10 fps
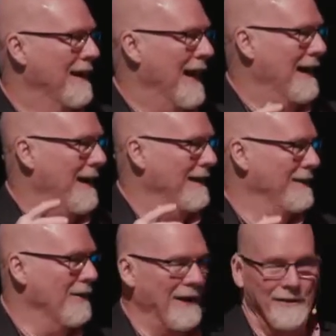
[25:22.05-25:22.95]
I'm
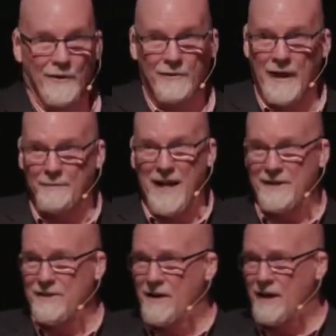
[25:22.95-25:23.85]

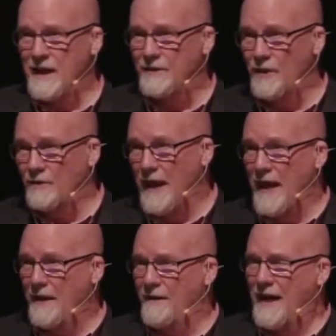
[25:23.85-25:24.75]
not young.
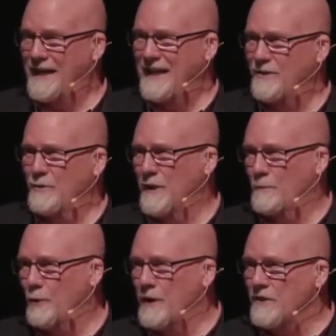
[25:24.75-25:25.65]
I can't do an
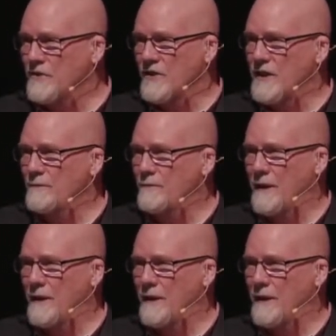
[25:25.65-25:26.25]
apprenticeship.